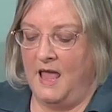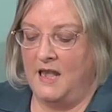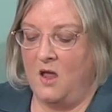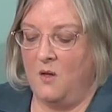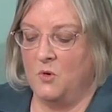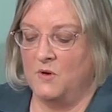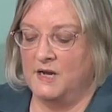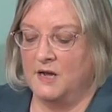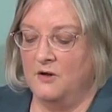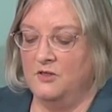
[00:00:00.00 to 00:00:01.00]
Now I'm going
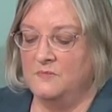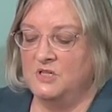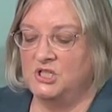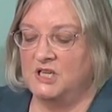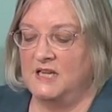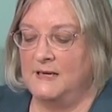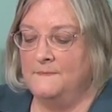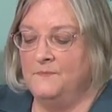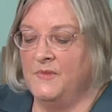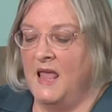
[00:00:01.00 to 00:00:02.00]
to go to the
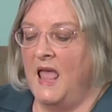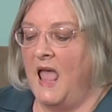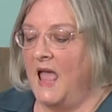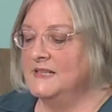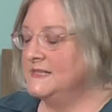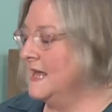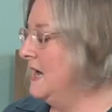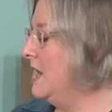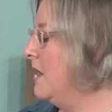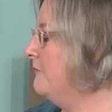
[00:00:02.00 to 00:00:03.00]
machine and
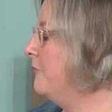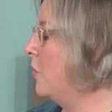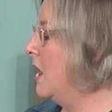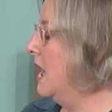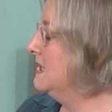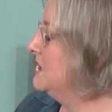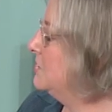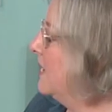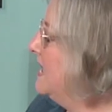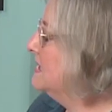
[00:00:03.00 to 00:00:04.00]
set it up for a
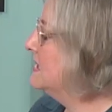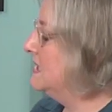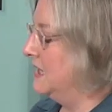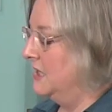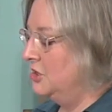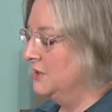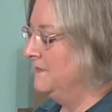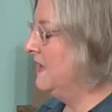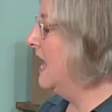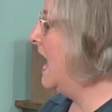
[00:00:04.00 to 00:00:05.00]
straight stitch
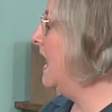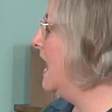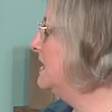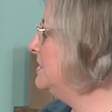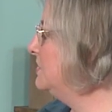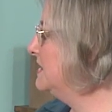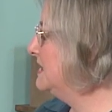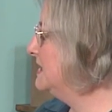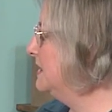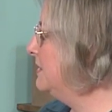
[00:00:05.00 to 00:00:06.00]
I like to use the
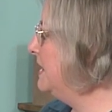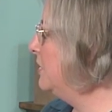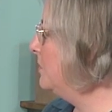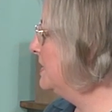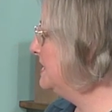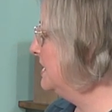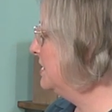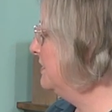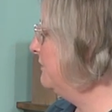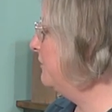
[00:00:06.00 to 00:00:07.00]
center needle position